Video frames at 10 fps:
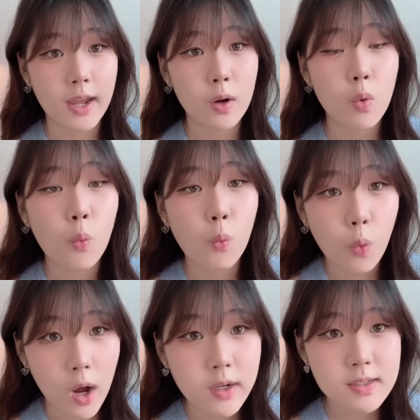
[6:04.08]
get
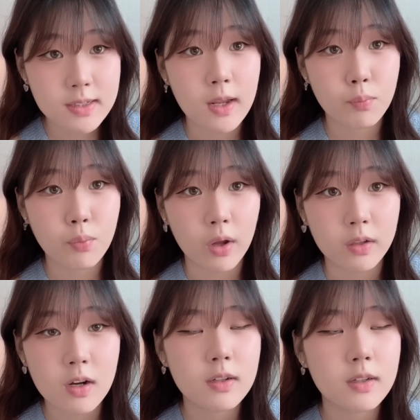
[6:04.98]
one skin
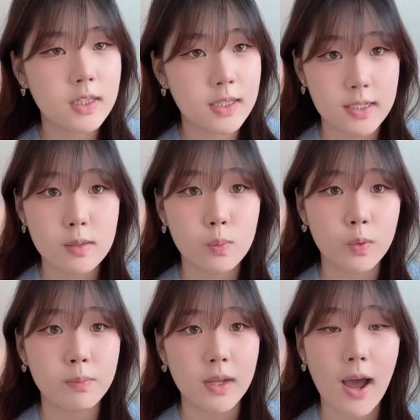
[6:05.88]
product, this
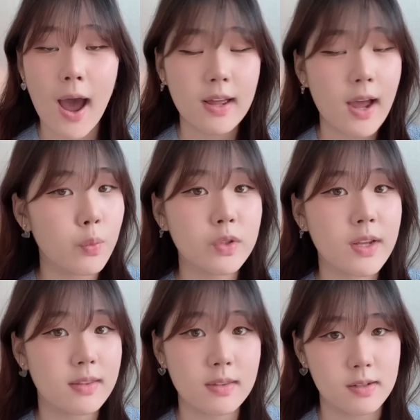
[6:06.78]
would be it. I would
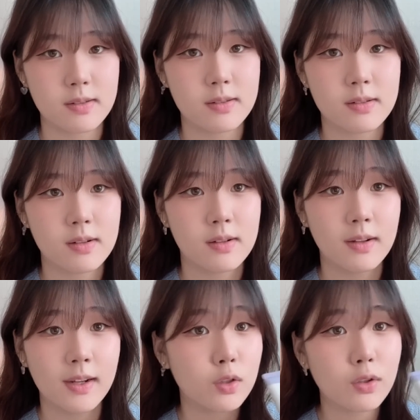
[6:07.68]
get this.
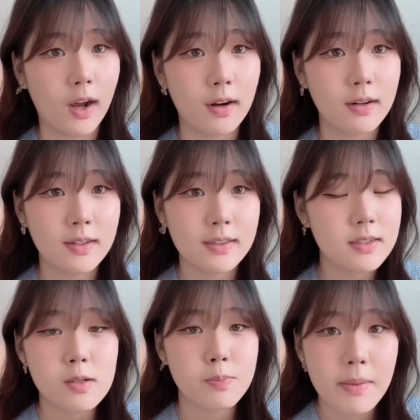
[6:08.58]
Ito lang.
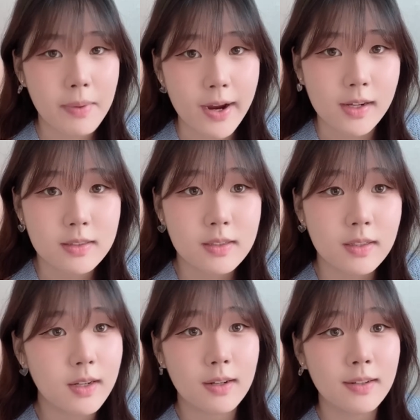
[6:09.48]
This is my bias.
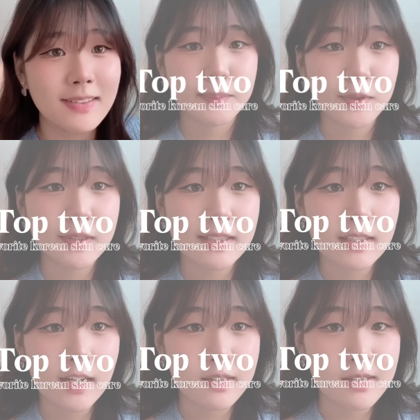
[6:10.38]
Like, punta na
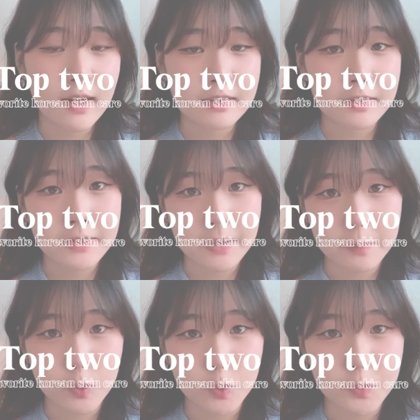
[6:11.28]
tayo sa ating
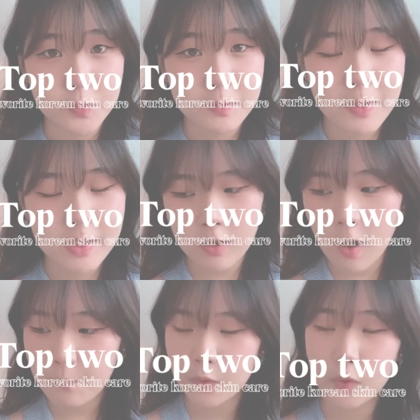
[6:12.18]
top two. My
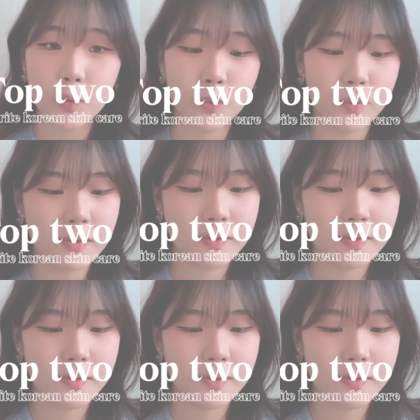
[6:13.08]
top two.